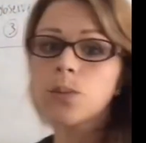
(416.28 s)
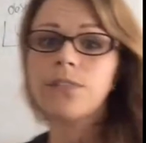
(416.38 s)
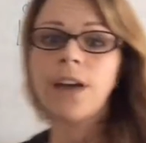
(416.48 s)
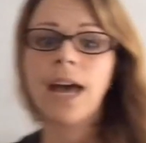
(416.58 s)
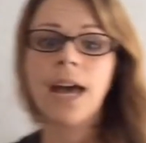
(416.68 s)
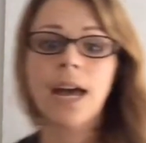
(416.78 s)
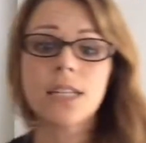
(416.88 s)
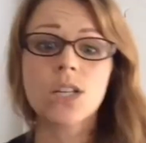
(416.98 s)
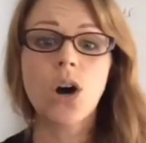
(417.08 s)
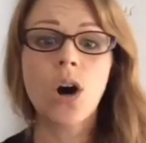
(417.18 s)
we've had
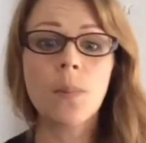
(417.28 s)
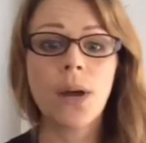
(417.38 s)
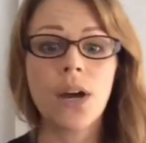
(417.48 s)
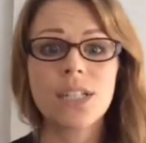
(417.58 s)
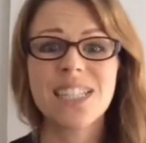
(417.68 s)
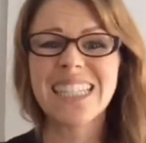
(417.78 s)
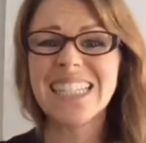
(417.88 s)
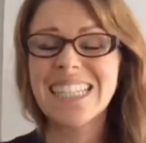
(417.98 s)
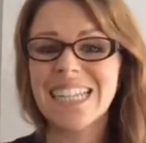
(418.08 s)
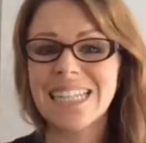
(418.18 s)
our person
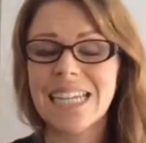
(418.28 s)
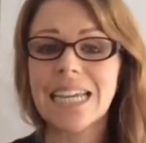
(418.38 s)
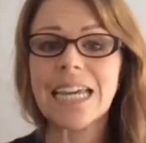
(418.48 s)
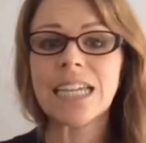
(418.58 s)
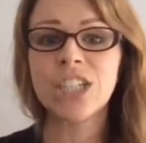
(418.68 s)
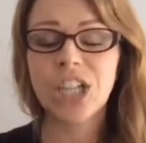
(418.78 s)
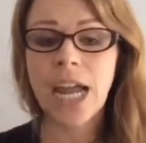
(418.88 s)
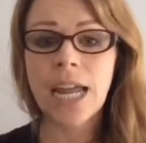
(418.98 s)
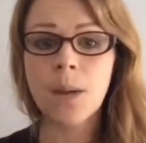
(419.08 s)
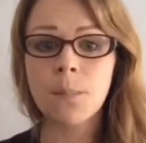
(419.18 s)
sitting in
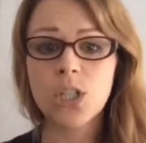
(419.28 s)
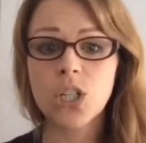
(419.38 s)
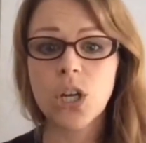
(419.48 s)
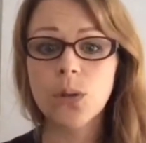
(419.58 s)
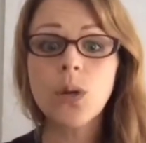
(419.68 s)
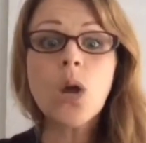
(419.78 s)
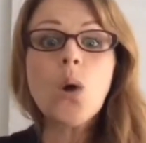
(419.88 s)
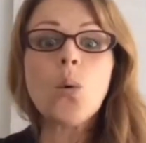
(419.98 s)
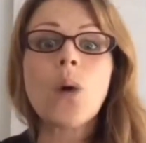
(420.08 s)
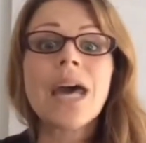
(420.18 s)
chair number two,
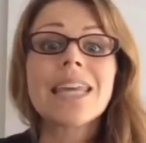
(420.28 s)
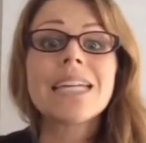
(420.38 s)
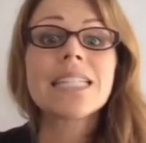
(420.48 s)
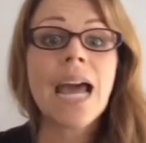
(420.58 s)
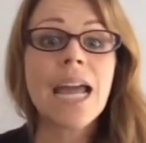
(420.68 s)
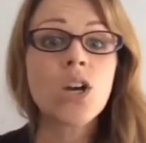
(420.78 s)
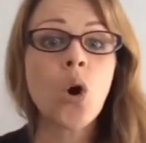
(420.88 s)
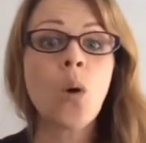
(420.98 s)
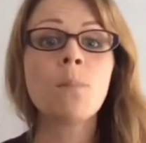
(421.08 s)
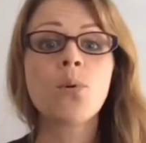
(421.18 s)
where they take
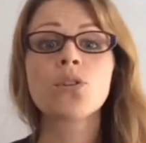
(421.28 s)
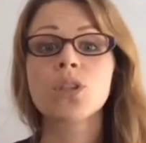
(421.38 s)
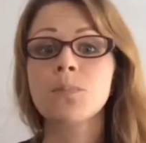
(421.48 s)
on board the